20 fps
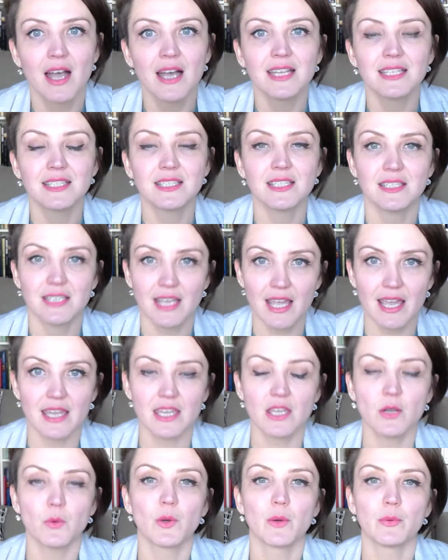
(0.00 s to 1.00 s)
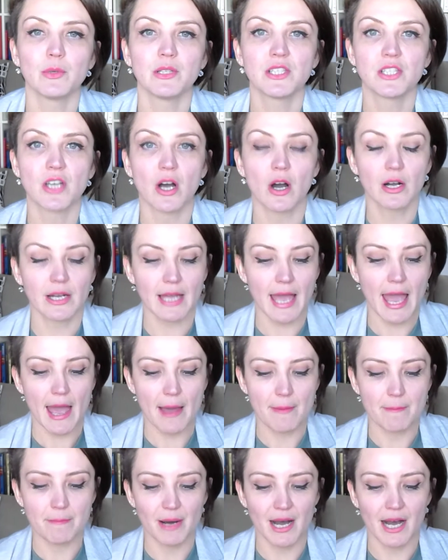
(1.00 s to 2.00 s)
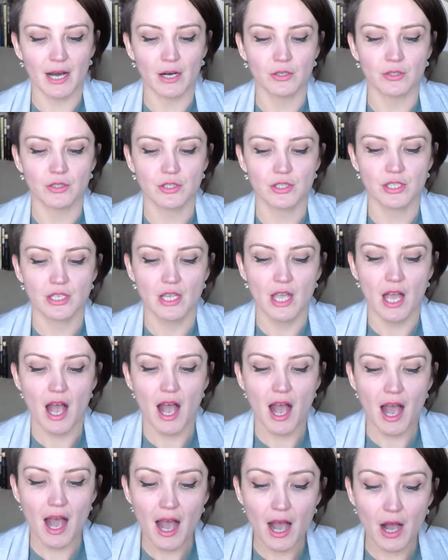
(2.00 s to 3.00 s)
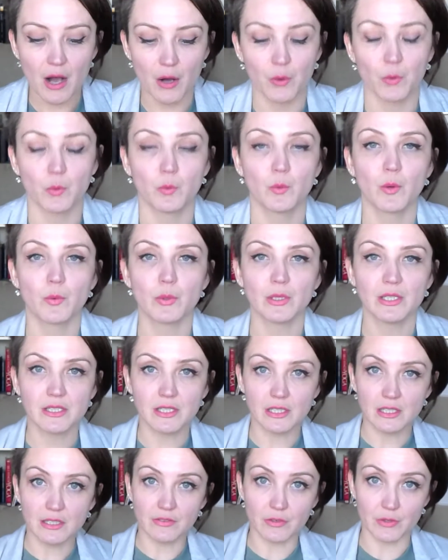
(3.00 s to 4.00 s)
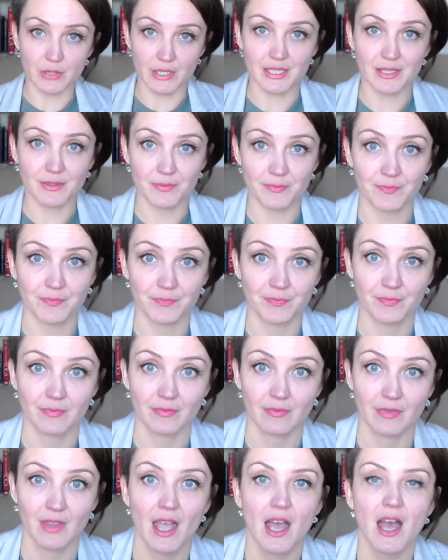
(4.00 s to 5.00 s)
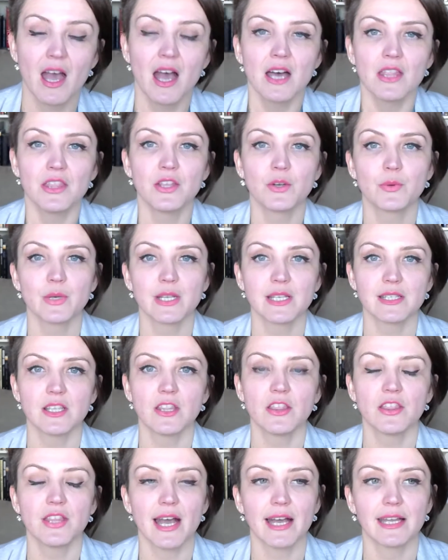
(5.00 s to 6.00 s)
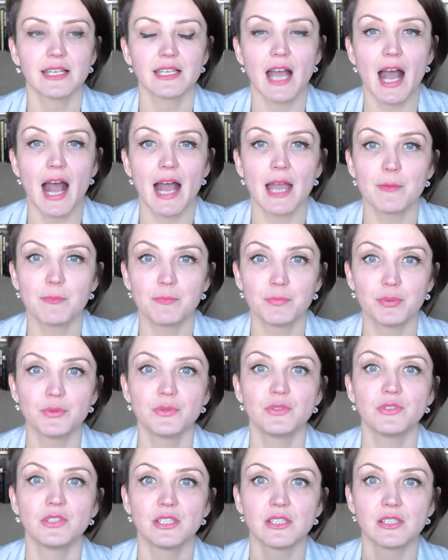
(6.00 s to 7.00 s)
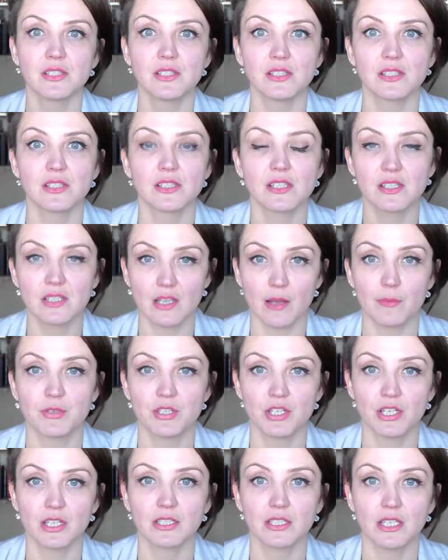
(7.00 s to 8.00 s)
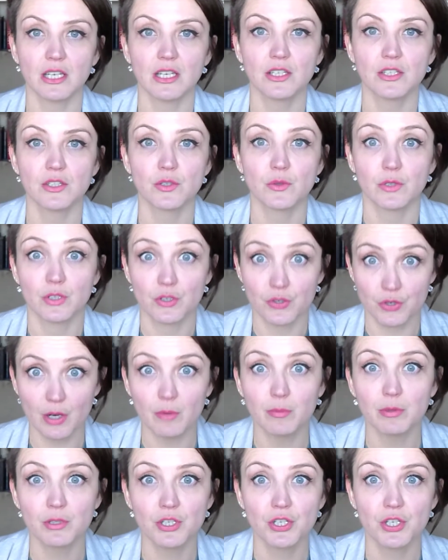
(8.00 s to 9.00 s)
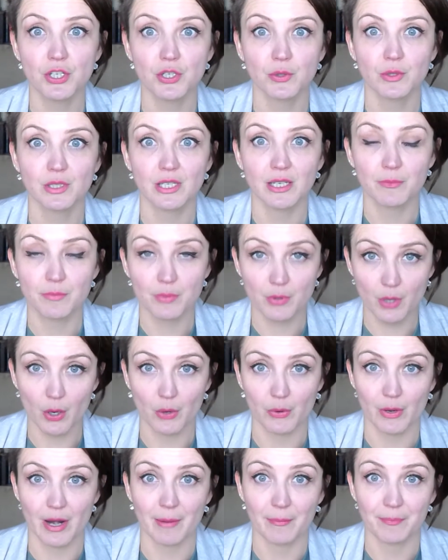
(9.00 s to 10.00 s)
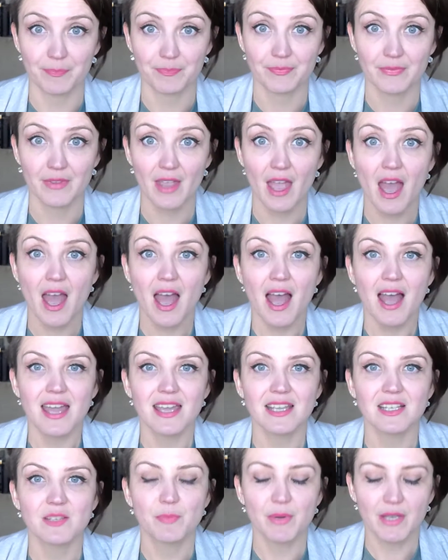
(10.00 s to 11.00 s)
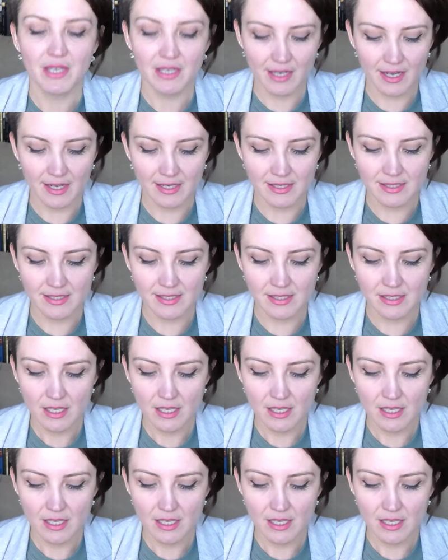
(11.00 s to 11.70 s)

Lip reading: Today we will talk about how we will deliver it. The reason that I put this subject into the troubleshooting program is because